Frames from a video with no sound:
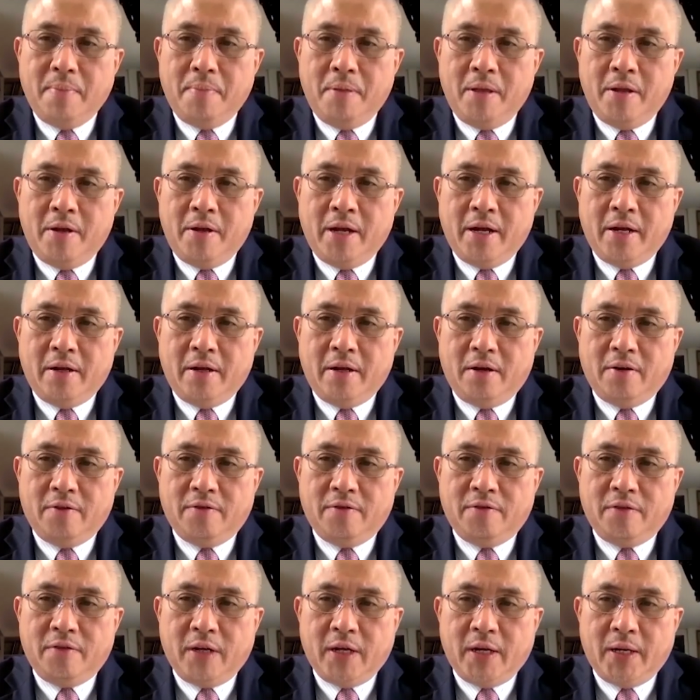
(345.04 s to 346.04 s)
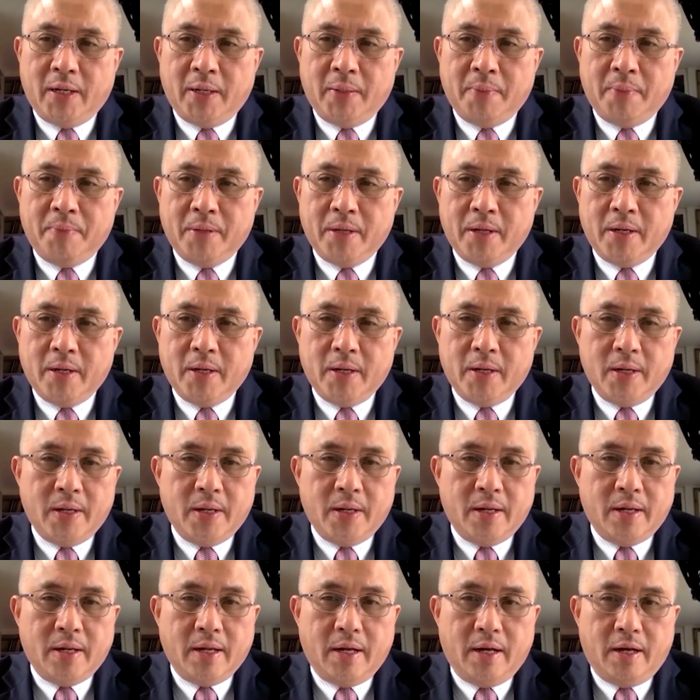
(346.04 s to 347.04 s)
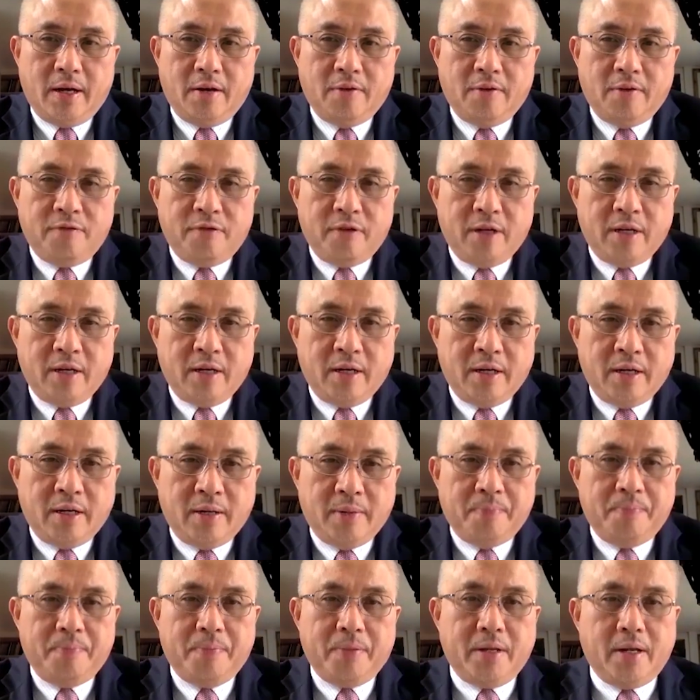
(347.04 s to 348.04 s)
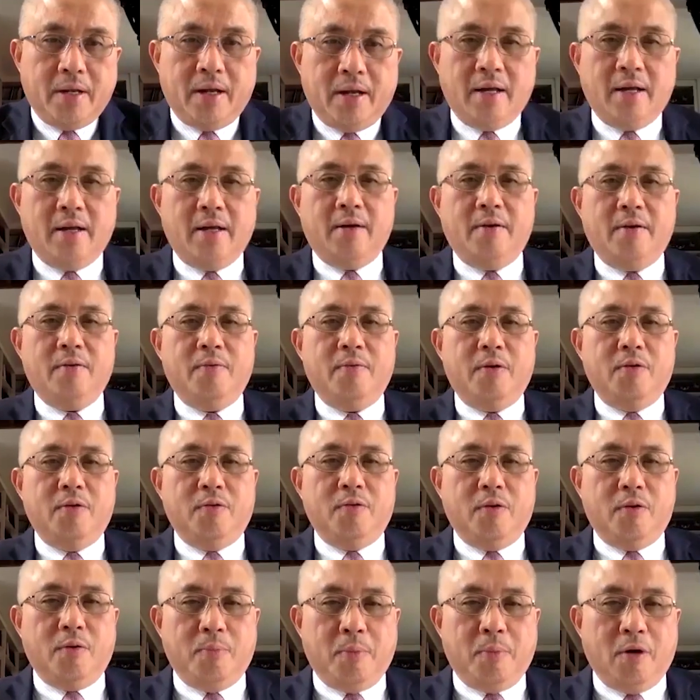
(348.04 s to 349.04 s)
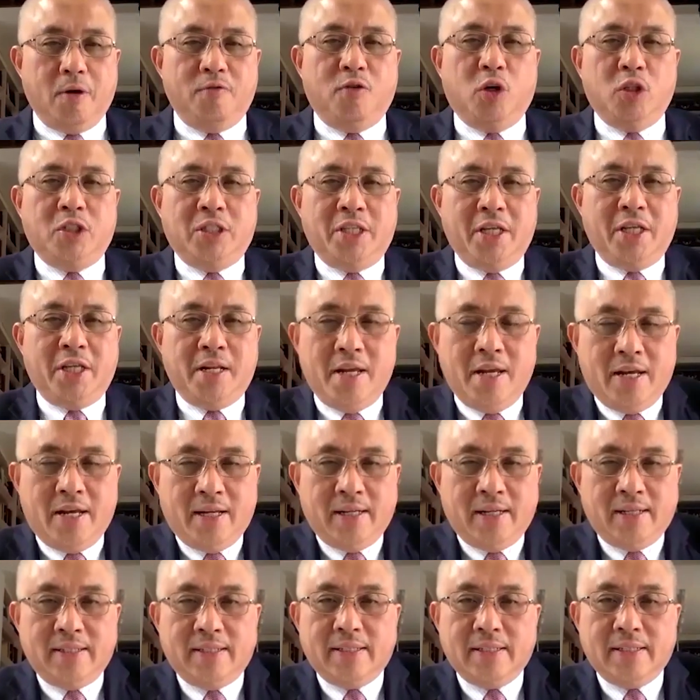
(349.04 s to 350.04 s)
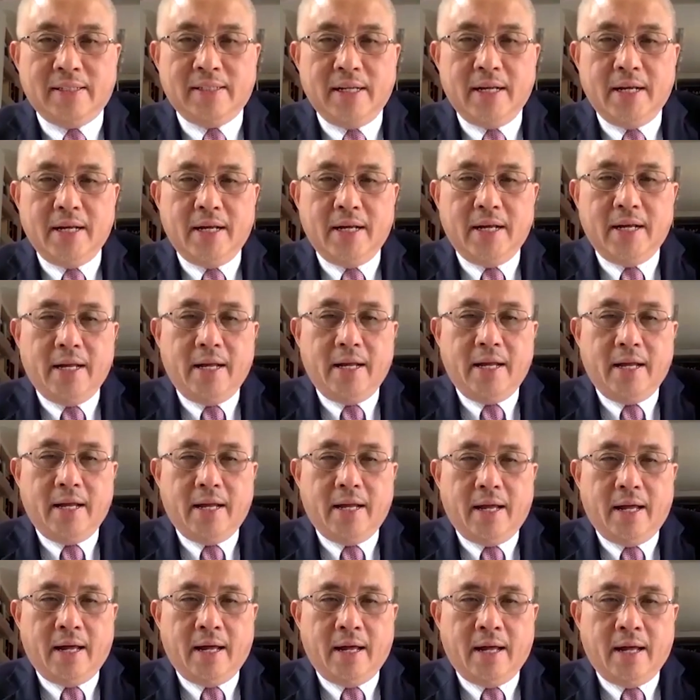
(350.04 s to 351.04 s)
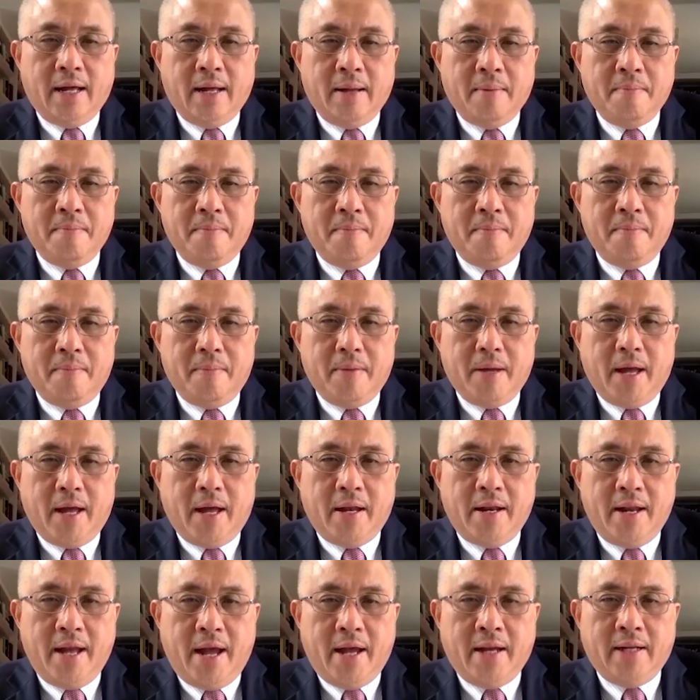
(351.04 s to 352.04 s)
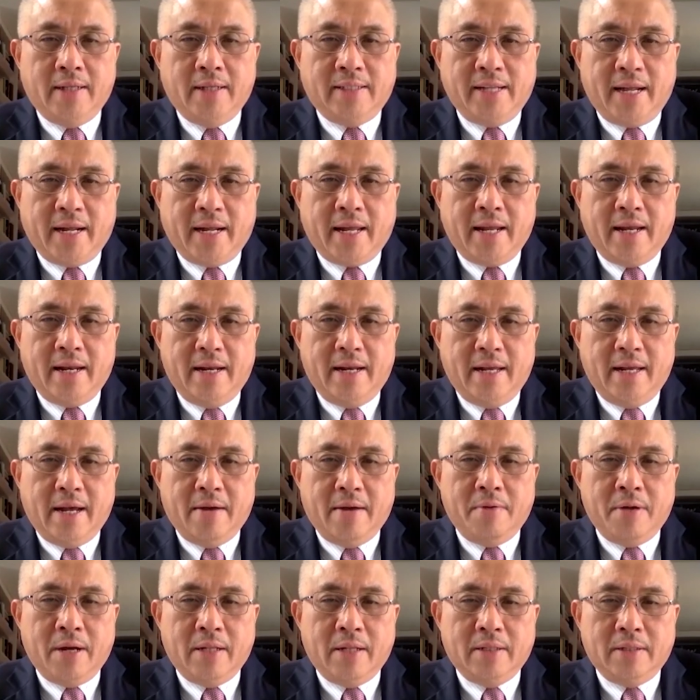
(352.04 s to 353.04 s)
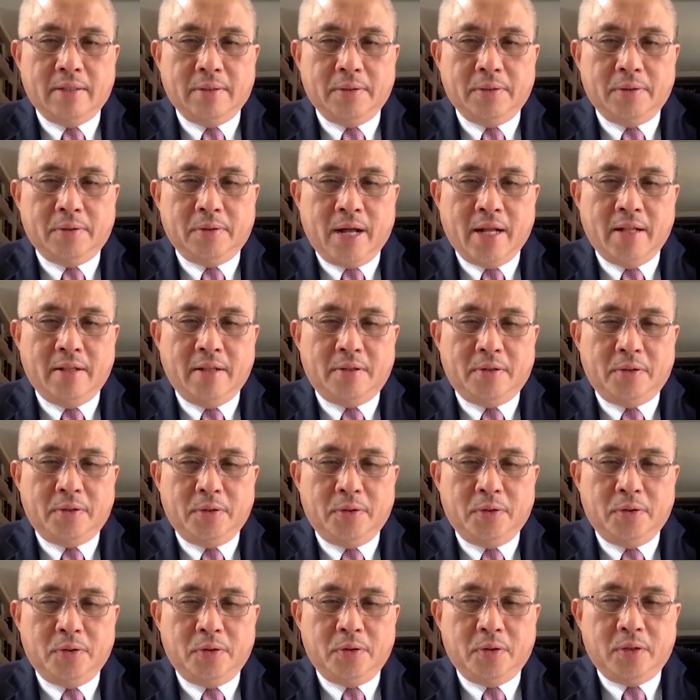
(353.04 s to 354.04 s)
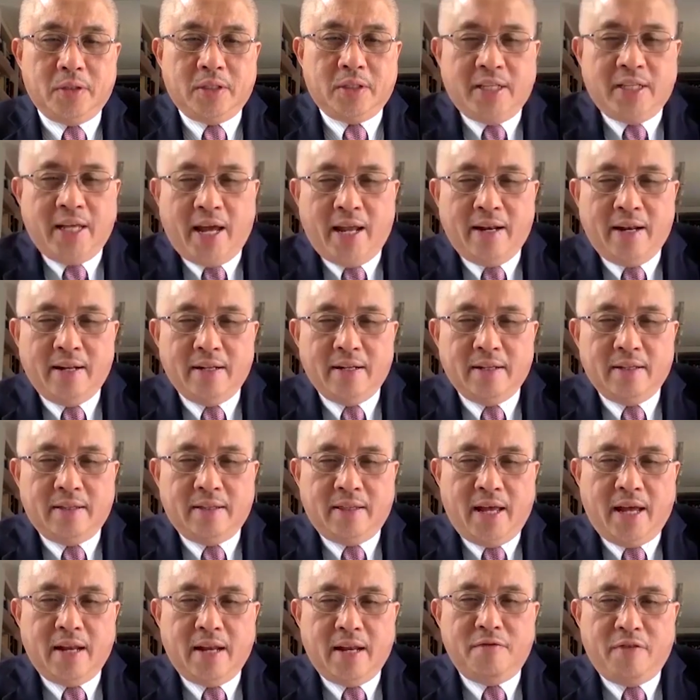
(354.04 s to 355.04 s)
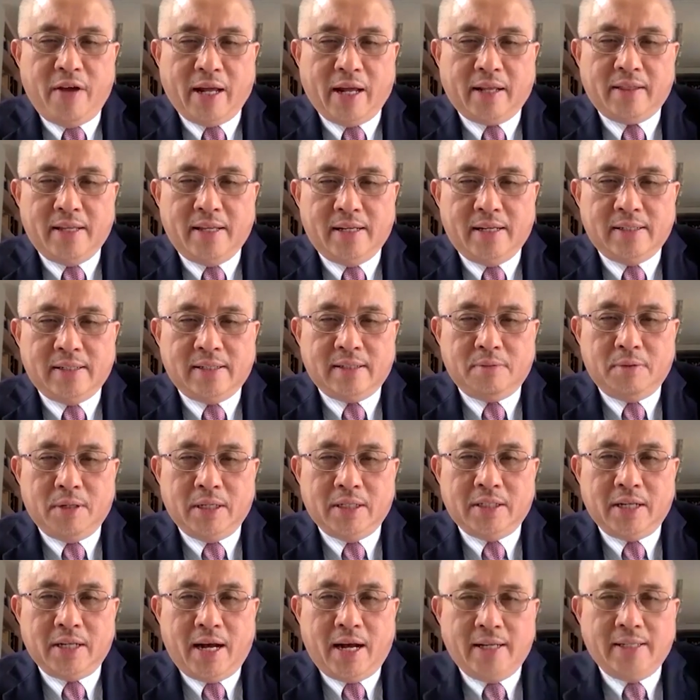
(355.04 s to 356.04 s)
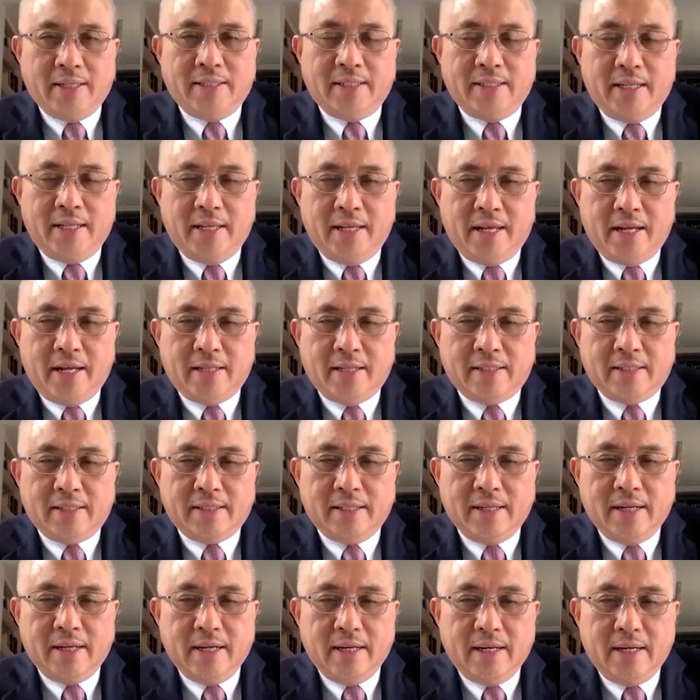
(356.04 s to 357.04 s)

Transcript: period of about 14 years. And then secondly, I want to run through 10 factors which I see as